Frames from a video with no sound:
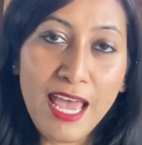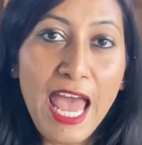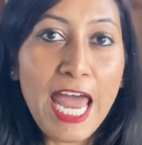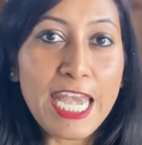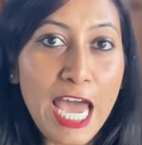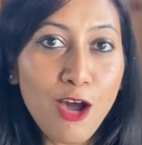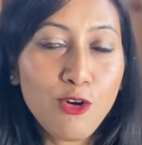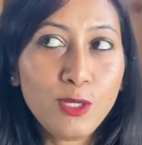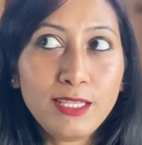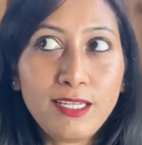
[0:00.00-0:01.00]

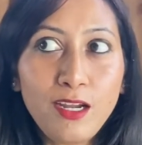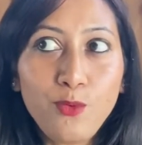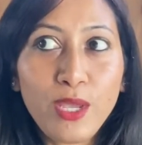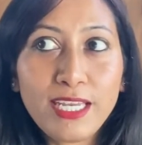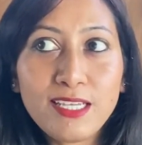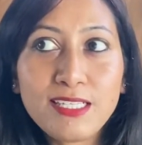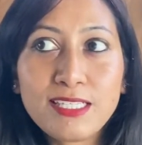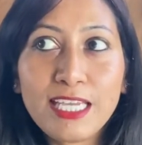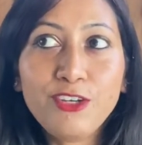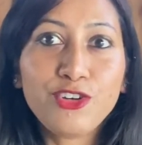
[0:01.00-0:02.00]
Now, there are various
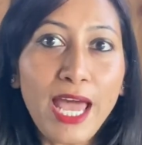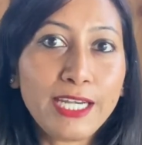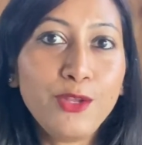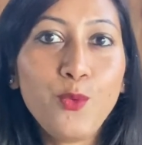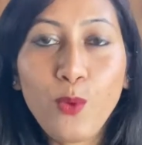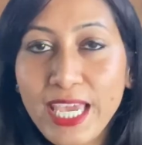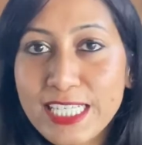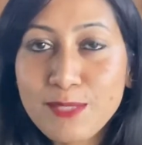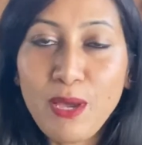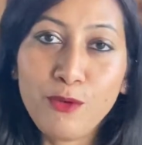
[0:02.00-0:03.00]
interactive
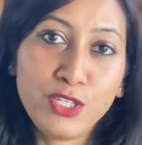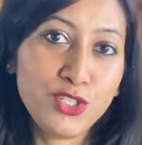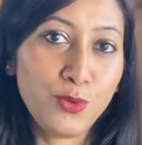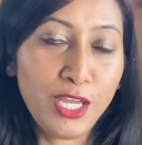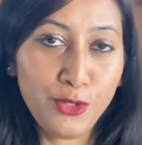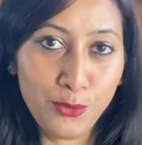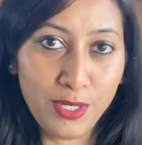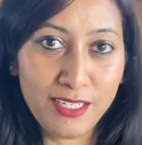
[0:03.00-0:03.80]
ways by which you can do it.